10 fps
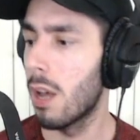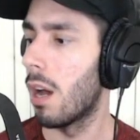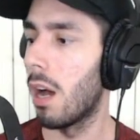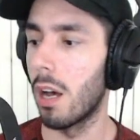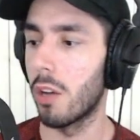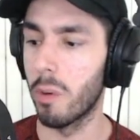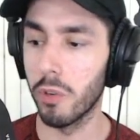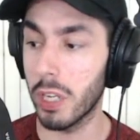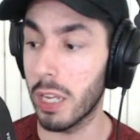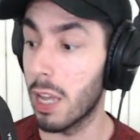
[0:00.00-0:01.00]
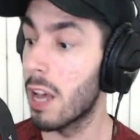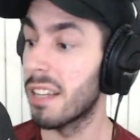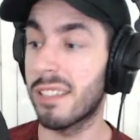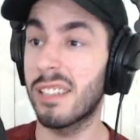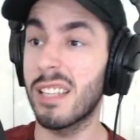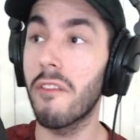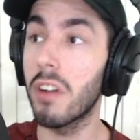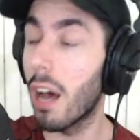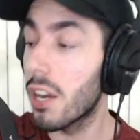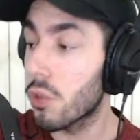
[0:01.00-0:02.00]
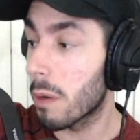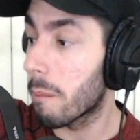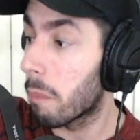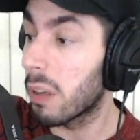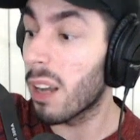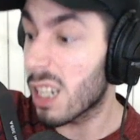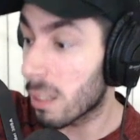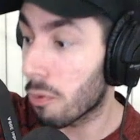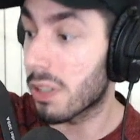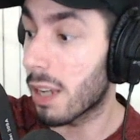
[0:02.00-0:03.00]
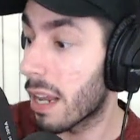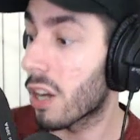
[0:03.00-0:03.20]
Triple G, 700+%